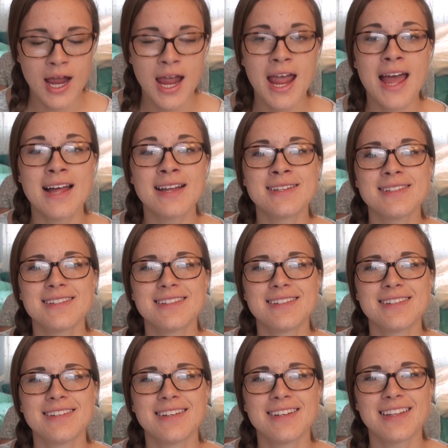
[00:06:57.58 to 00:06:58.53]
And
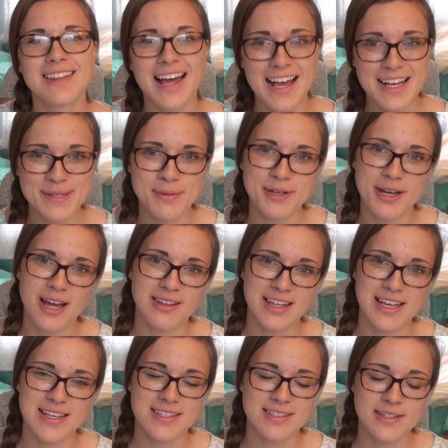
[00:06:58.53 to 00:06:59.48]
last but not
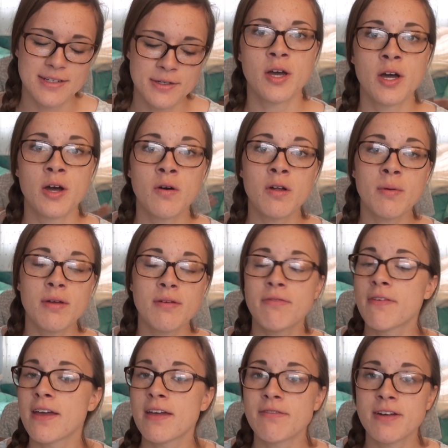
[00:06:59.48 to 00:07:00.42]
least, one of my
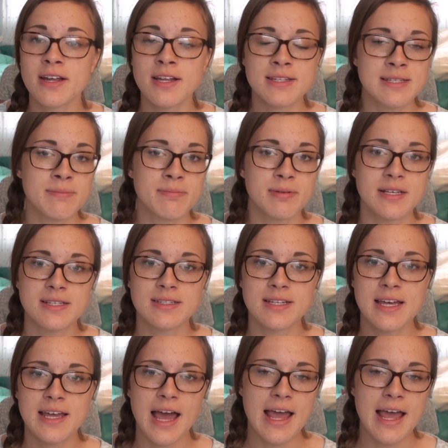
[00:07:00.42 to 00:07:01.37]
favorite simplistic